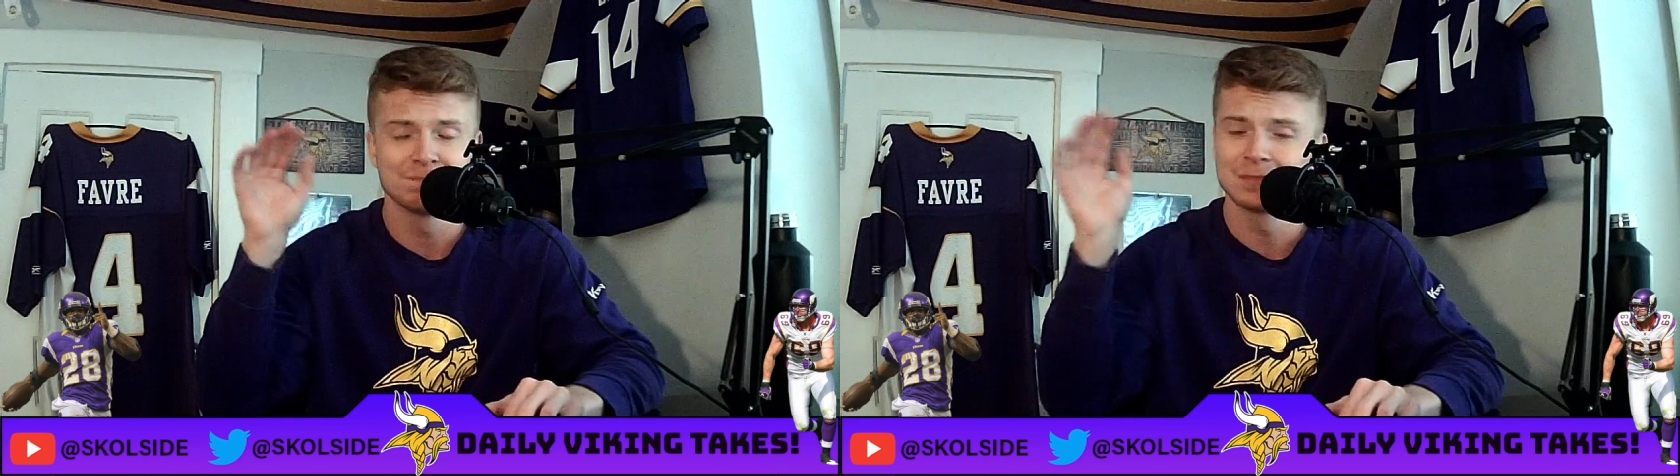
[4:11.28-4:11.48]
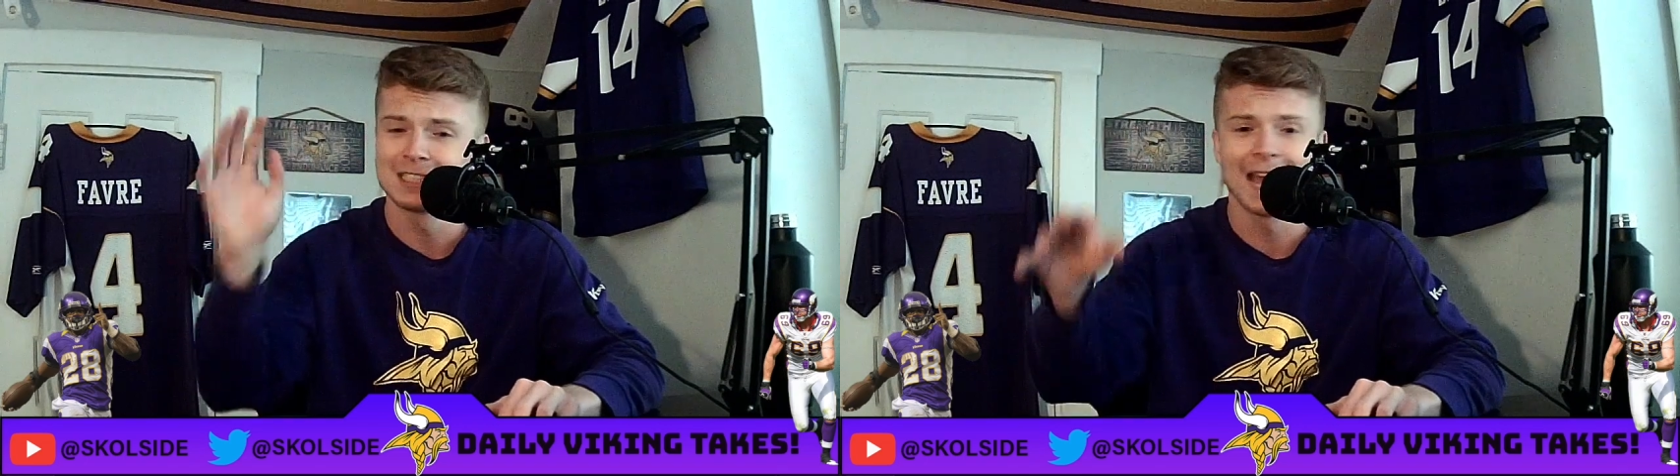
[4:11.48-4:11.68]

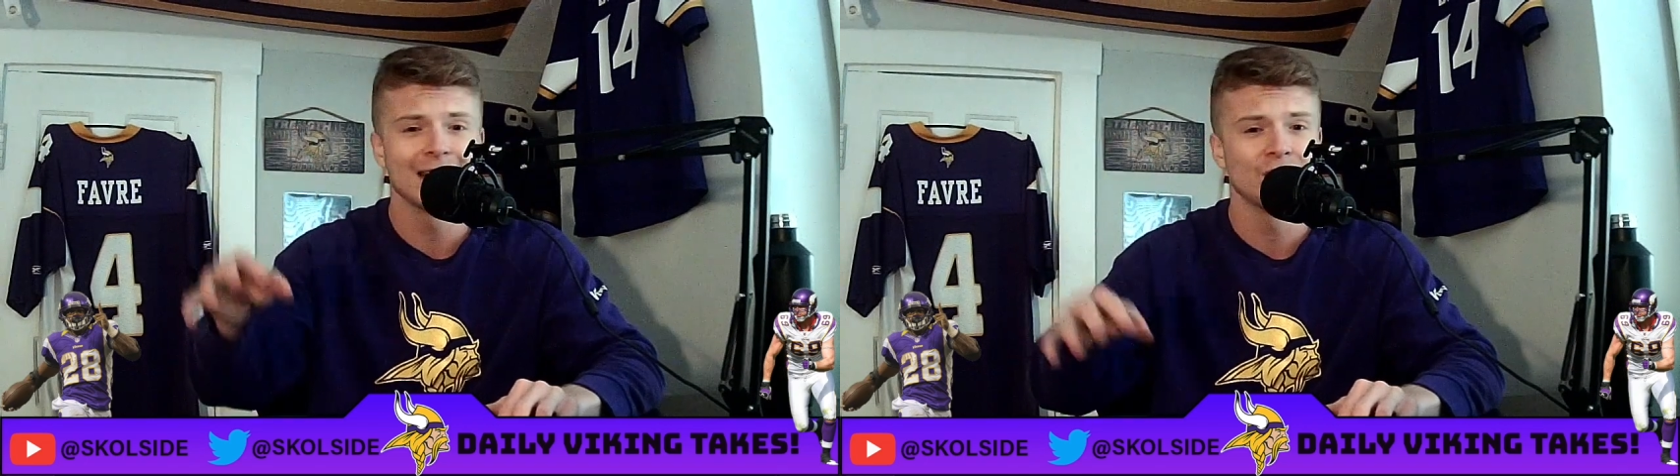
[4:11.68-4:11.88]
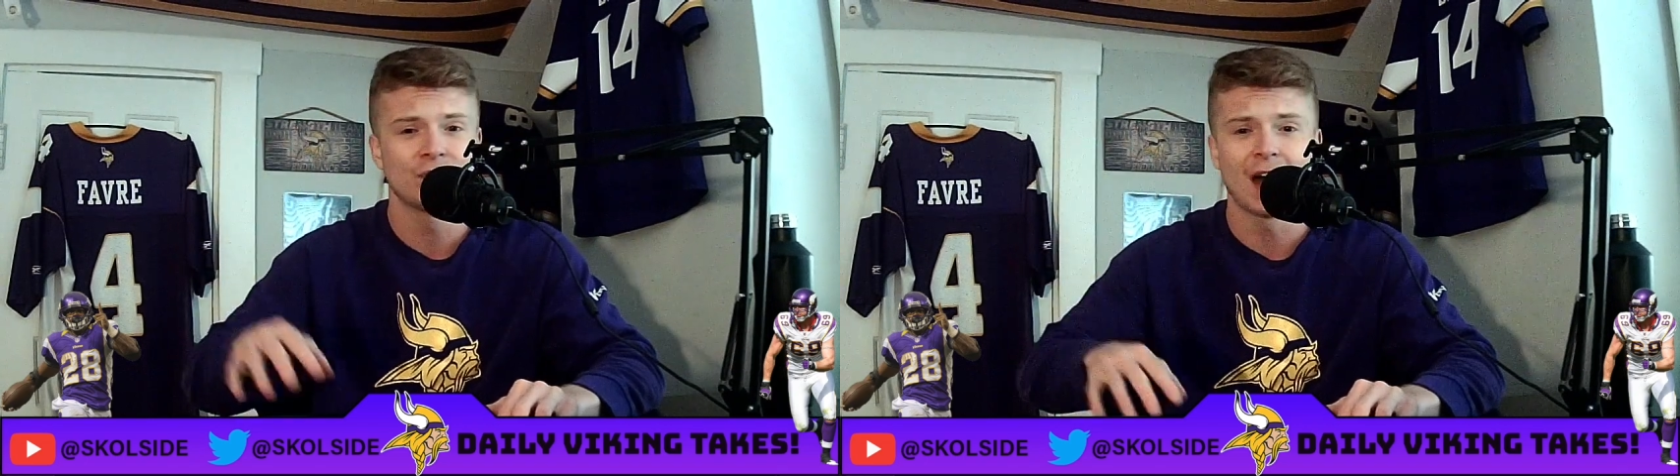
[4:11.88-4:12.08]

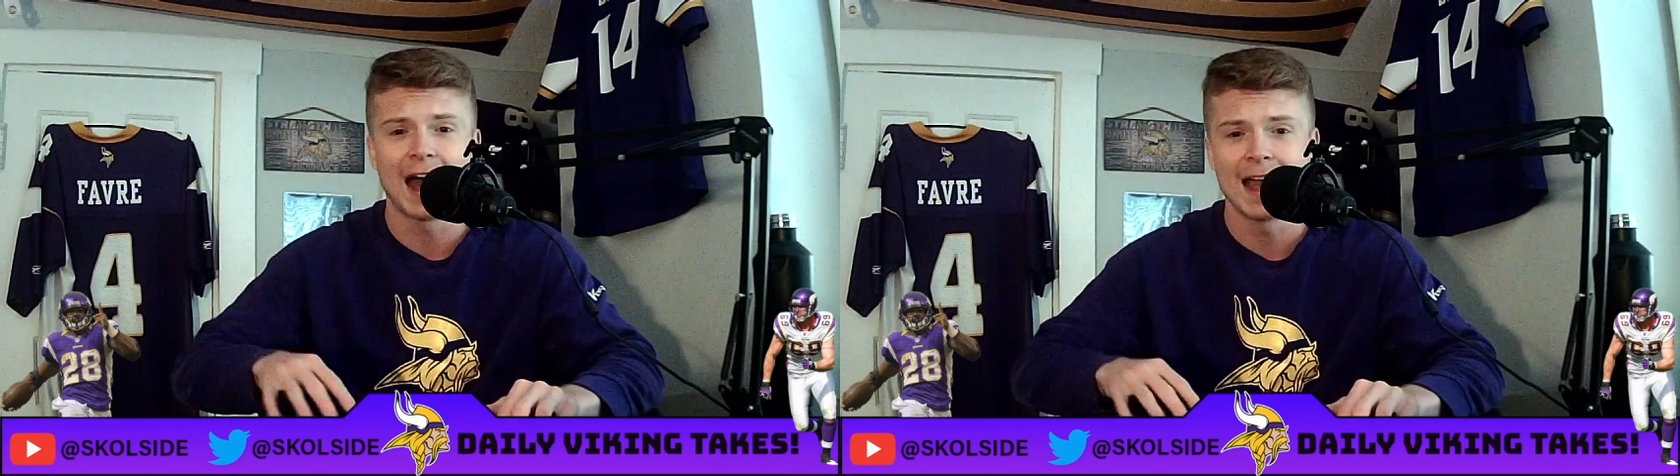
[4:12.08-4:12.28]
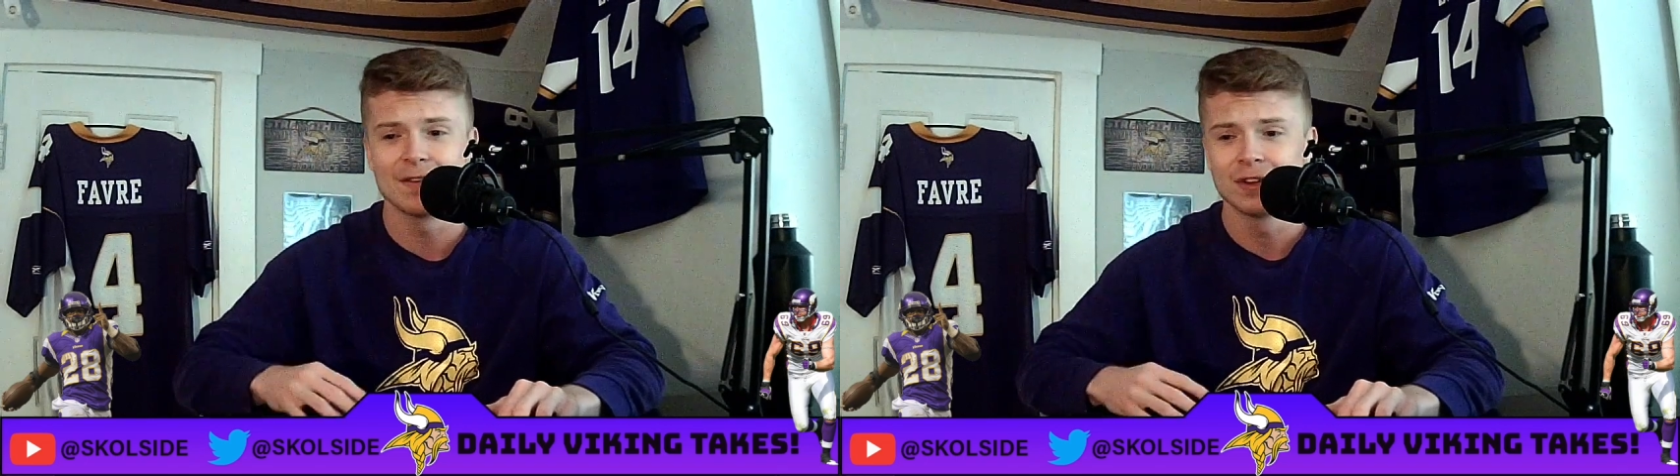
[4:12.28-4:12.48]

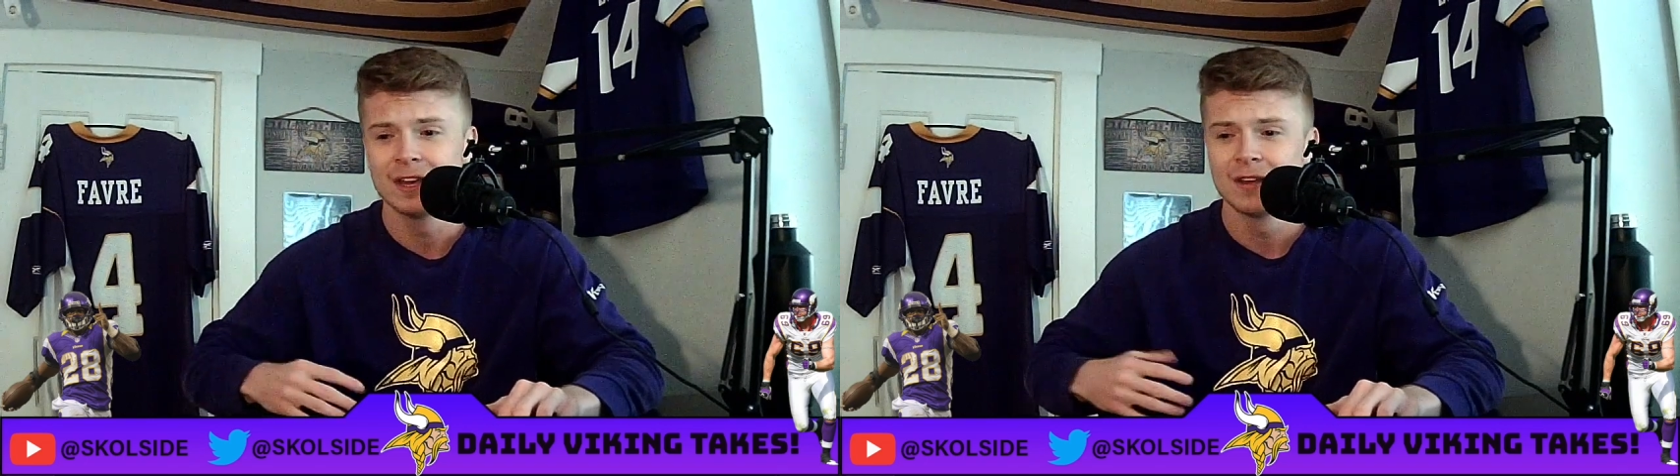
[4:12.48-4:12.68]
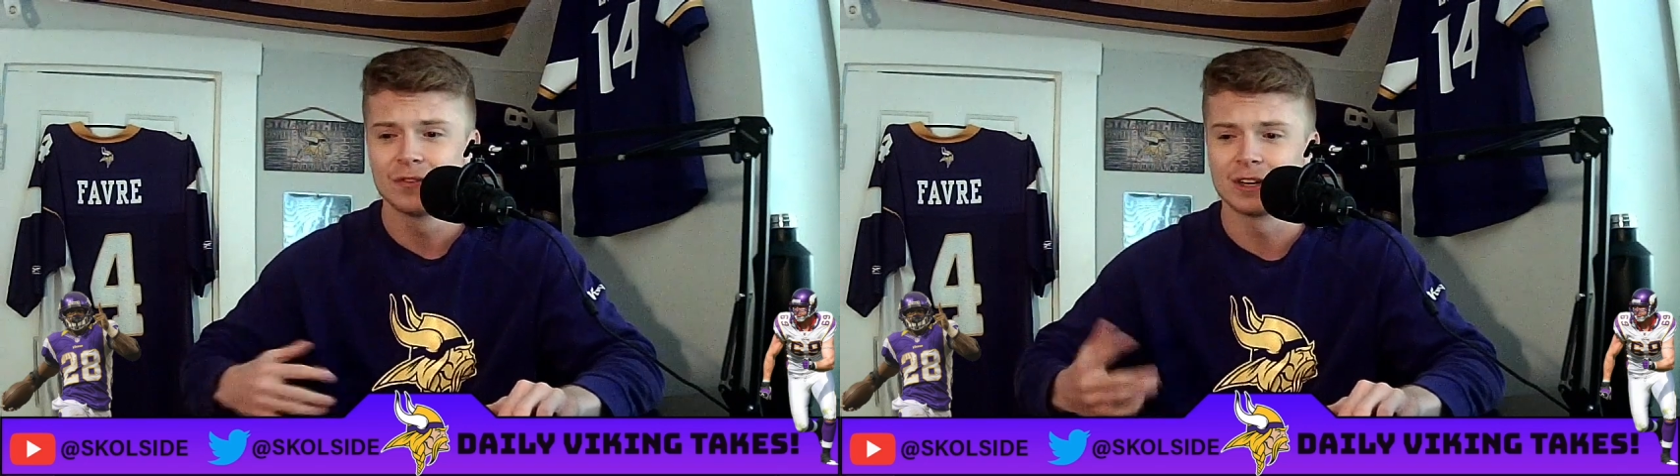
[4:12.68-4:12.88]
10-5,
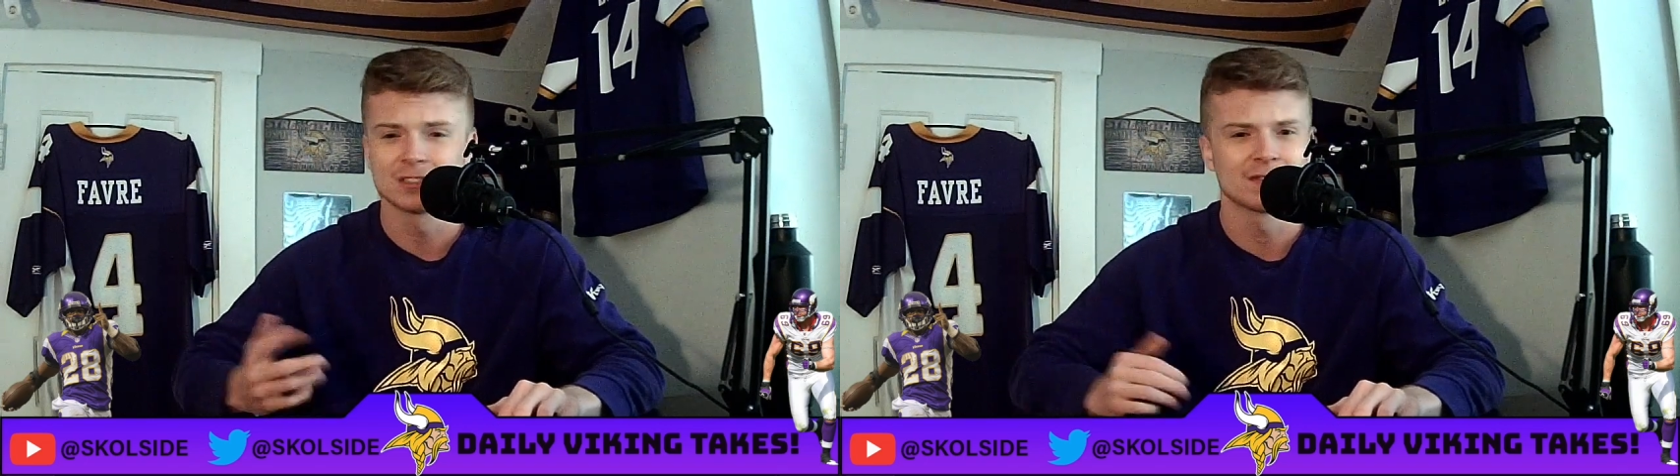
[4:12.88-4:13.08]
finish